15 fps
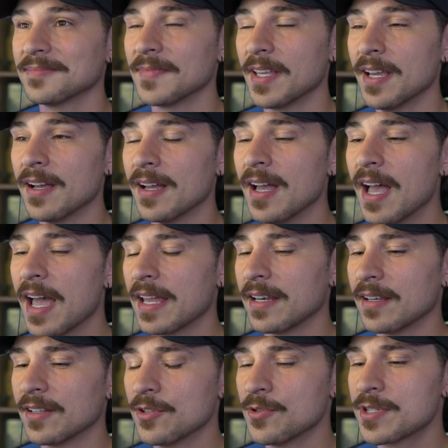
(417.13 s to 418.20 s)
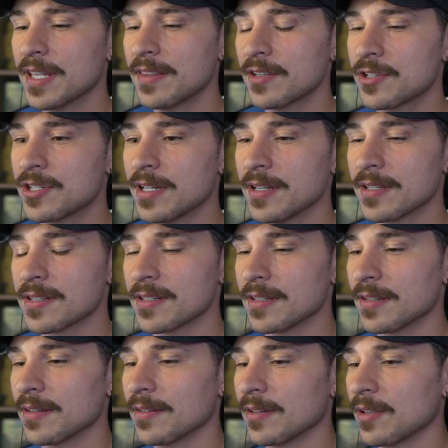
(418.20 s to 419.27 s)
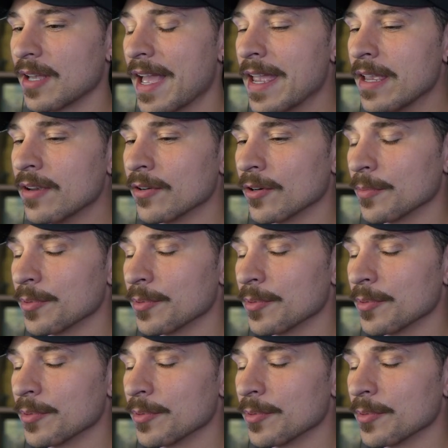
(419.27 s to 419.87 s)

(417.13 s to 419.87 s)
Yeah. And you said that she doesn't anger